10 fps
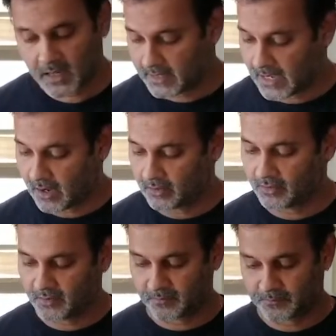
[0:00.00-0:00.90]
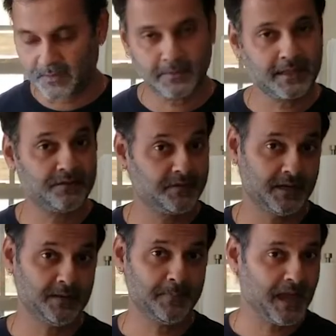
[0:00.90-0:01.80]
Now, people get
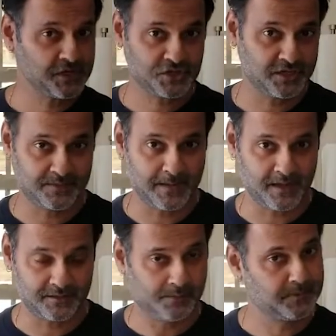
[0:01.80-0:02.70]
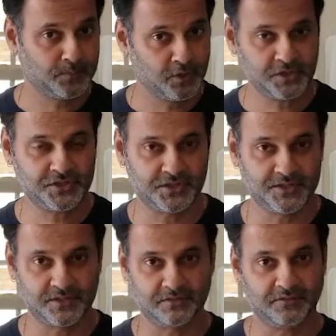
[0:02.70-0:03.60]
very passionate about their
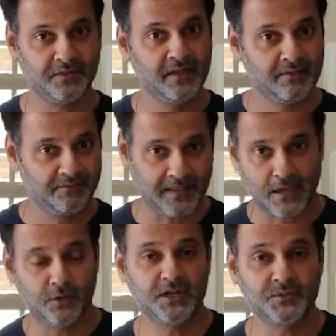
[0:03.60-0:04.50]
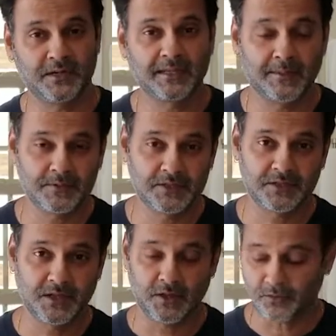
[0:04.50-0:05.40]
proportions of flours when it comes to
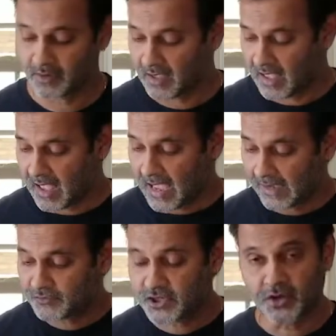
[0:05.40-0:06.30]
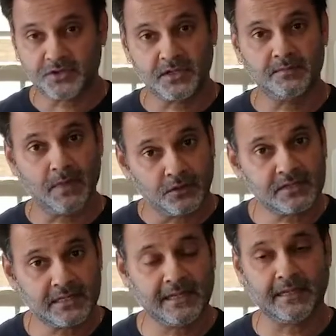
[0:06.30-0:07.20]
dough. I've chosen
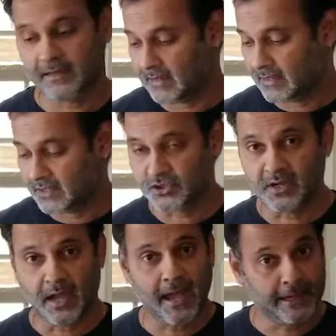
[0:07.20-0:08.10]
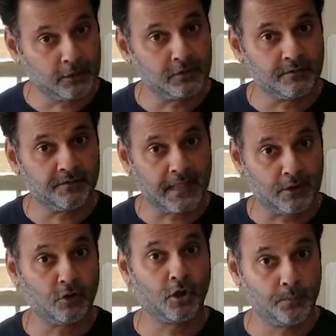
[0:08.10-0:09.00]
mostly high gluten
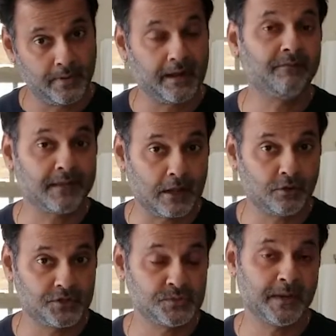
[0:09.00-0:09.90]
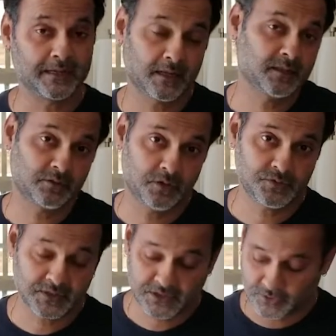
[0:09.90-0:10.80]
flour or bread flour that you might get in the
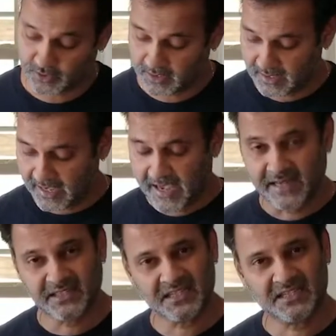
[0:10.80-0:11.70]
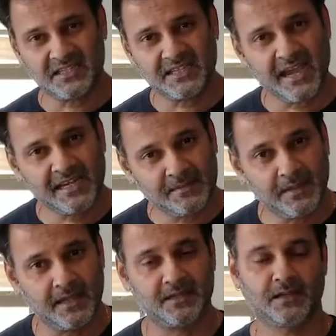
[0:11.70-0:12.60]
grocery store, and just a tiny
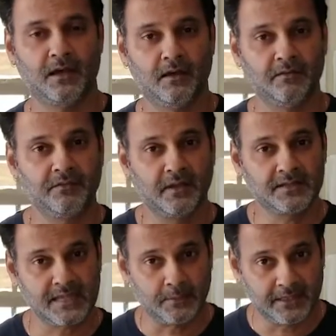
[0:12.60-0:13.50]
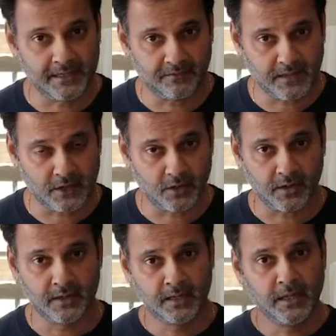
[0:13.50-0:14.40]
bit of semolina flour.
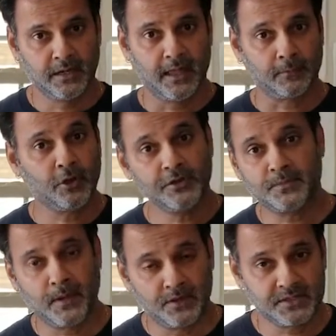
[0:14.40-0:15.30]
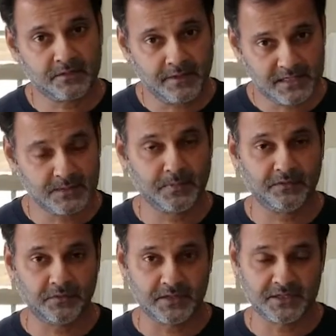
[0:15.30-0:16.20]
Now I'm going to post the recipe
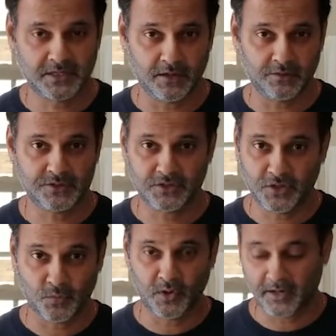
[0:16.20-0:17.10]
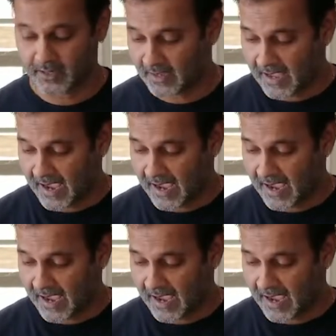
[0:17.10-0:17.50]
for this dough, so don't worry.